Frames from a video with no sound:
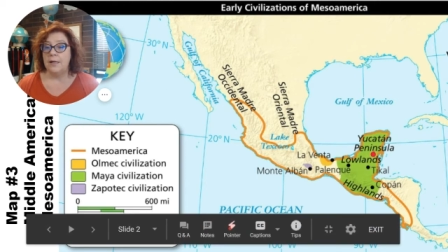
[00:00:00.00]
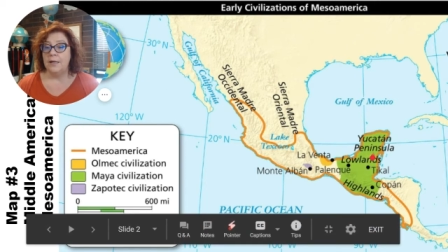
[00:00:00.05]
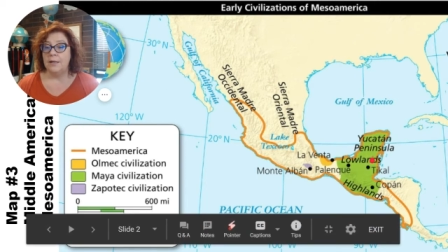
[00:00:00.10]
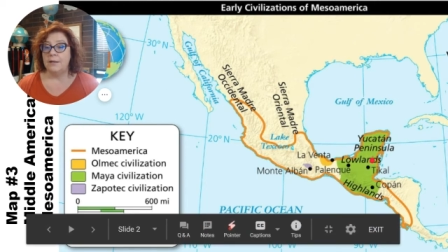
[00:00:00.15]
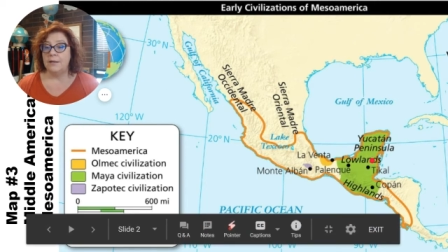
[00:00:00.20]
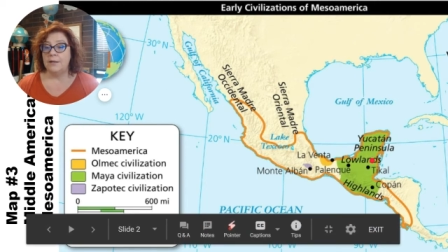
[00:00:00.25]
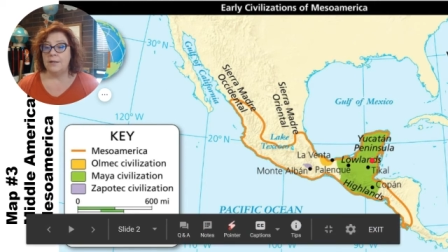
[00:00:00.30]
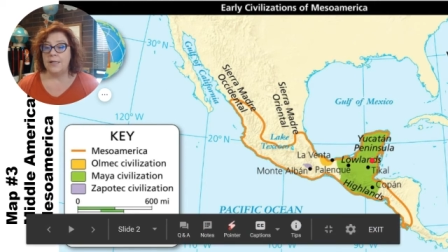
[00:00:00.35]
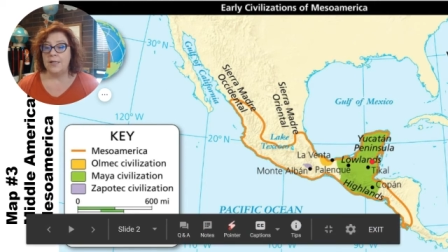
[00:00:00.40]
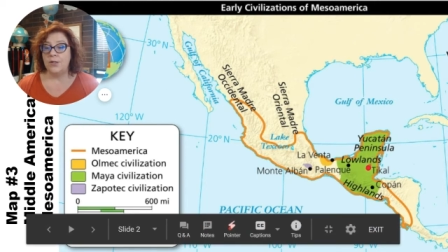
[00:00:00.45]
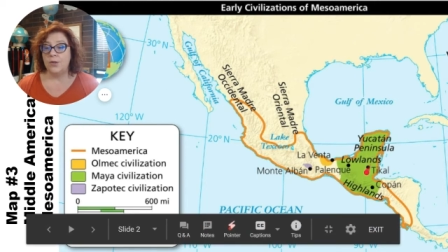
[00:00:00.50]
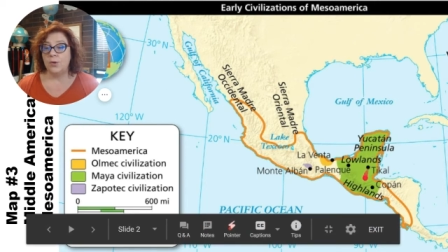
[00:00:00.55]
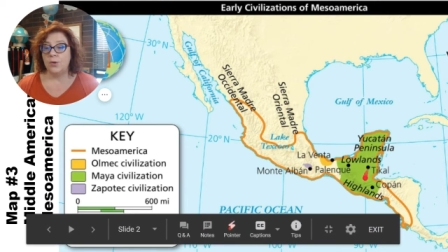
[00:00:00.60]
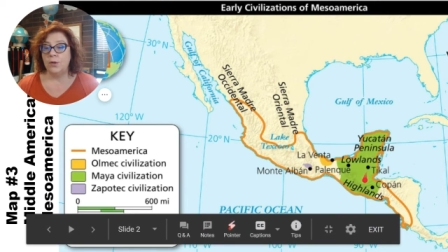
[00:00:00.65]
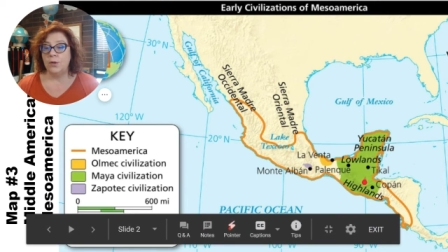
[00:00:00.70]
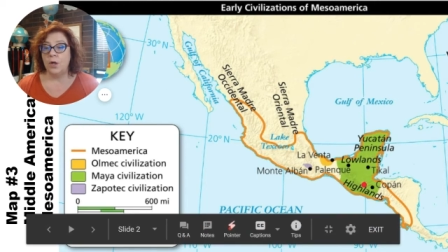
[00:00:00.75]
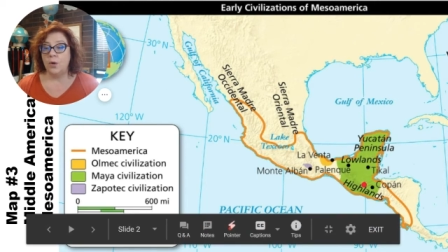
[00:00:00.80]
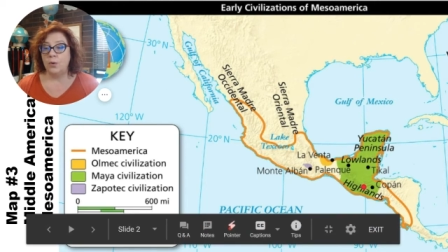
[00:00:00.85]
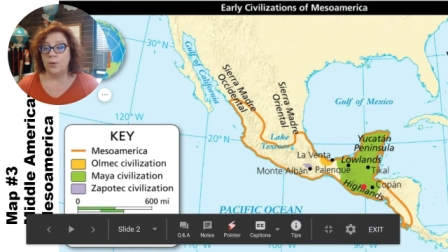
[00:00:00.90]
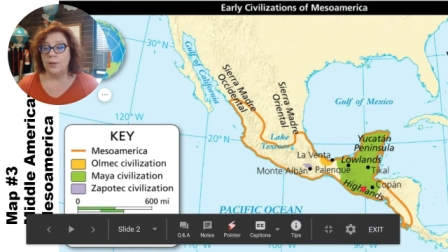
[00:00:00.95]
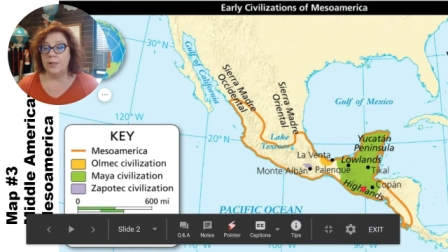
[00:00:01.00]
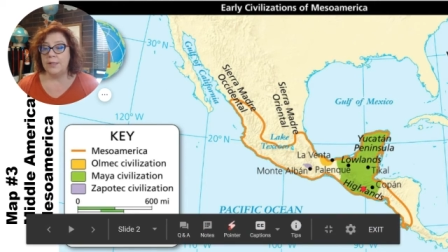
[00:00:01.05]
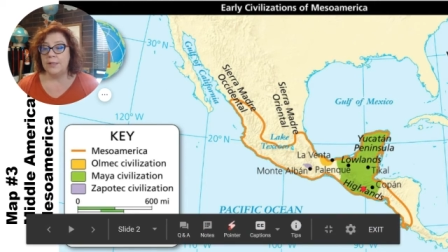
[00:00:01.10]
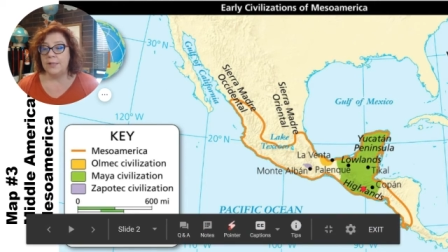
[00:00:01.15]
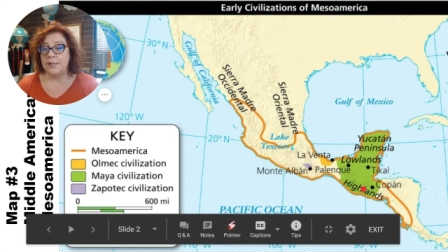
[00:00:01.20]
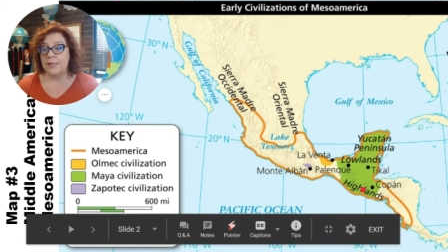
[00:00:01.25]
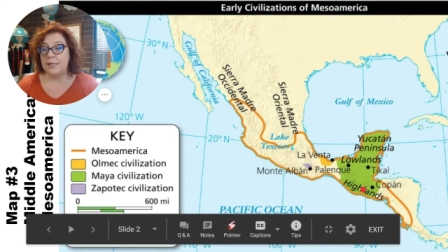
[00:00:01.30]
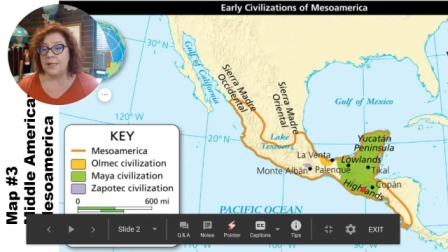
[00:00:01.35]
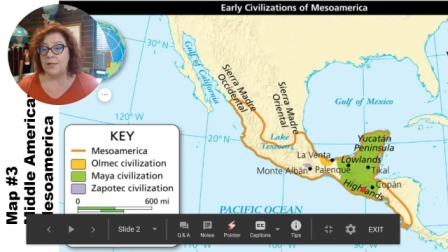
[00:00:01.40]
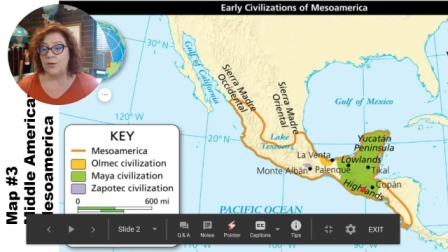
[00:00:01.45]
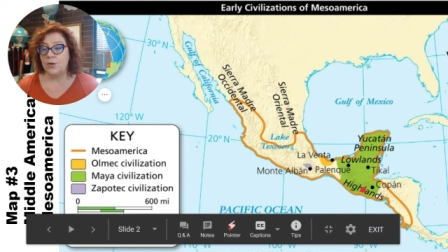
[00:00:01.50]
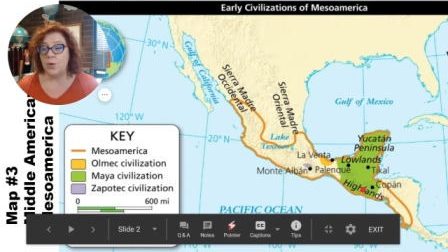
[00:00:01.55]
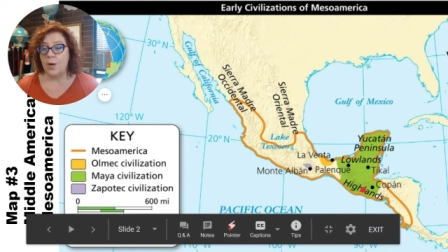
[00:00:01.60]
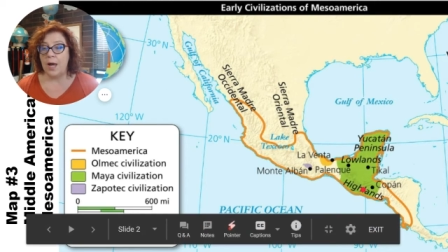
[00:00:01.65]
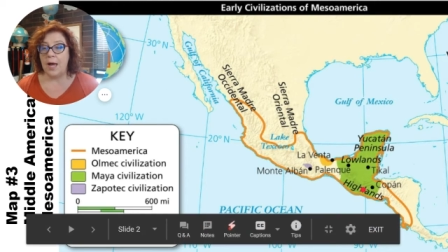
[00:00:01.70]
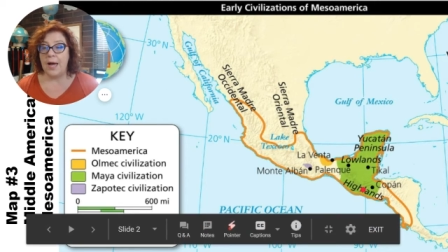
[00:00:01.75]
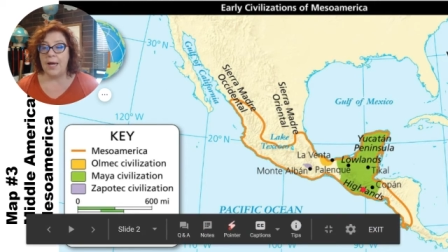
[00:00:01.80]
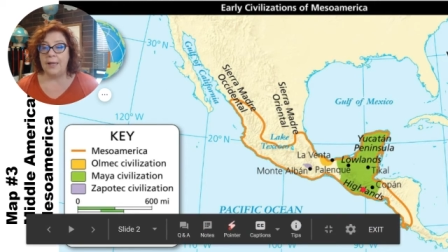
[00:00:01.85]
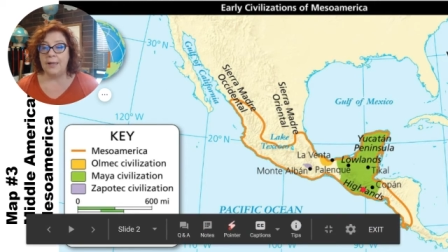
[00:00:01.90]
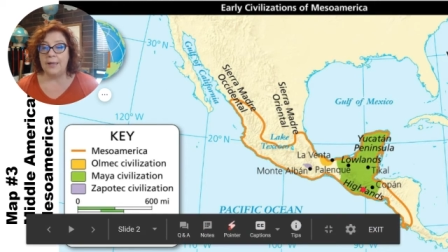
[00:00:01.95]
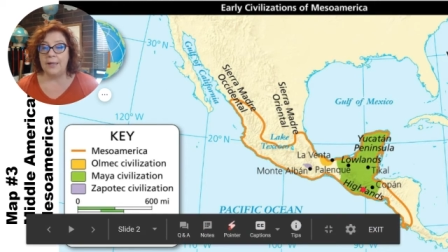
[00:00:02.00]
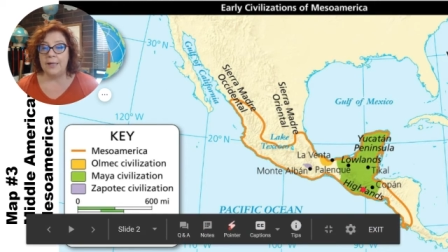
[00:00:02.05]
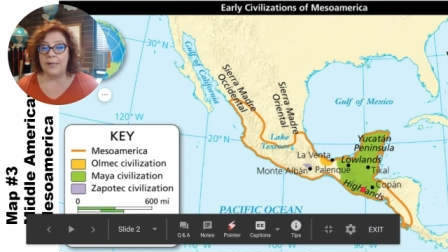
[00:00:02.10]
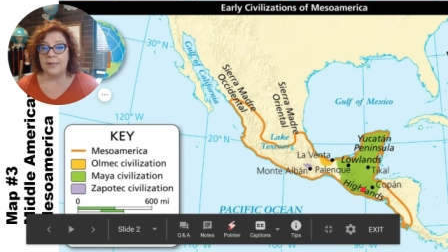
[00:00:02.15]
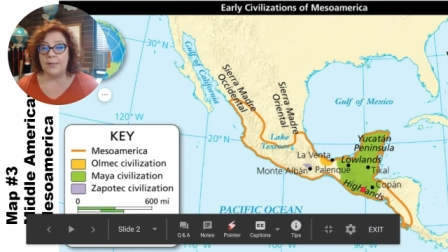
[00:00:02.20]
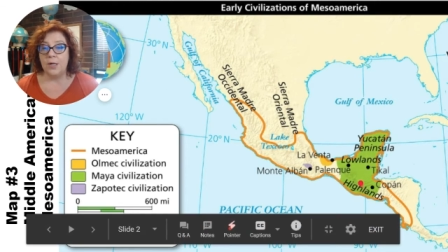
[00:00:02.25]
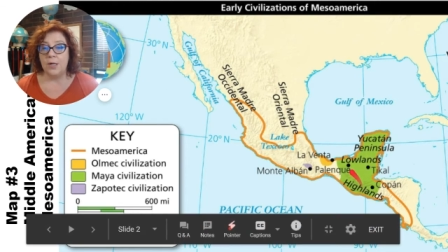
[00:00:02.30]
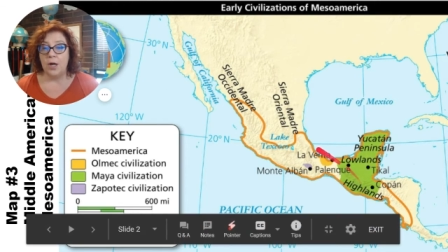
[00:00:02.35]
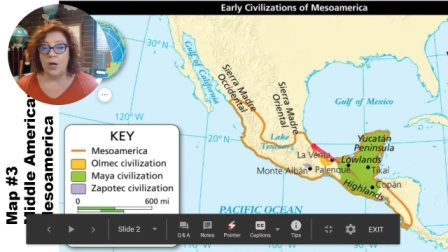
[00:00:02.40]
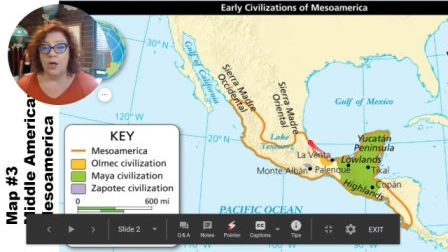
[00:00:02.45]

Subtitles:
that these are lowlands and these are highlands.